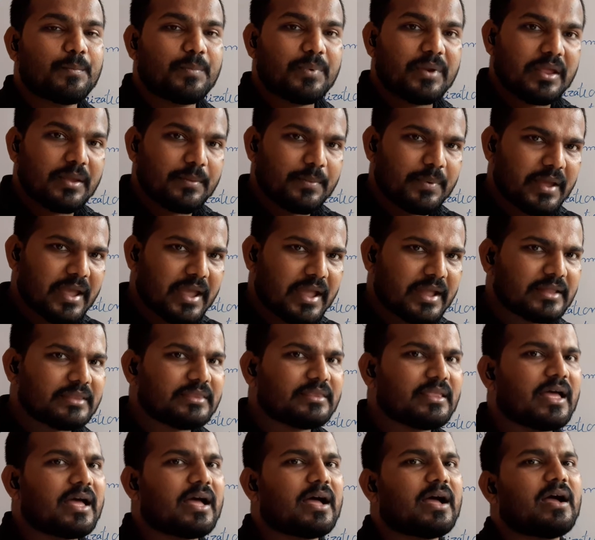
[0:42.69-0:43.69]

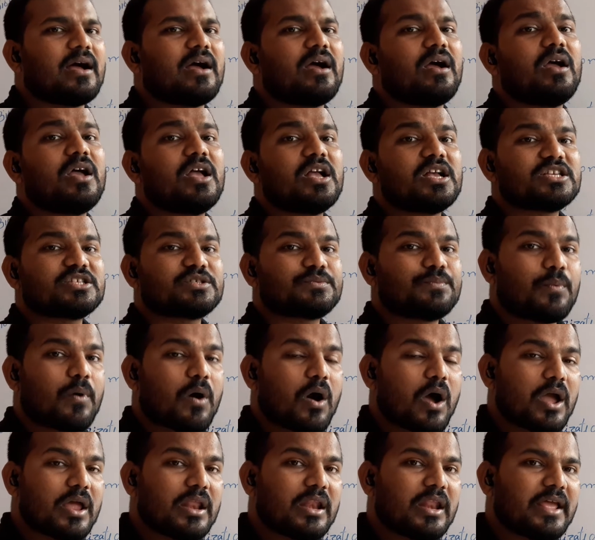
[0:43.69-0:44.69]
prevent the
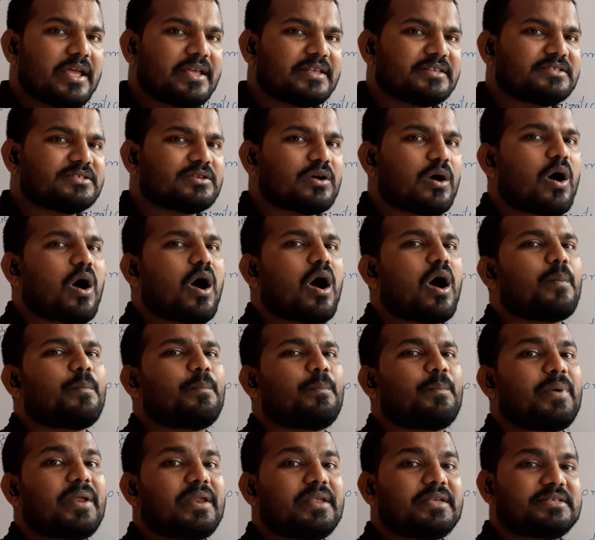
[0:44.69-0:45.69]
spoilage
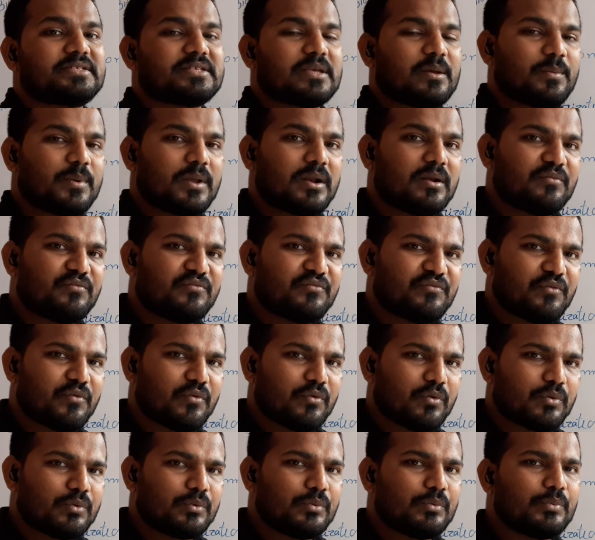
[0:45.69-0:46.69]
of perishable
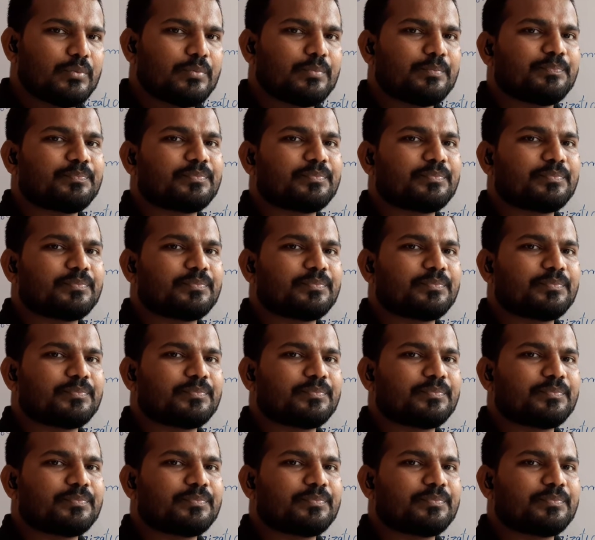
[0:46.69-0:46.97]
food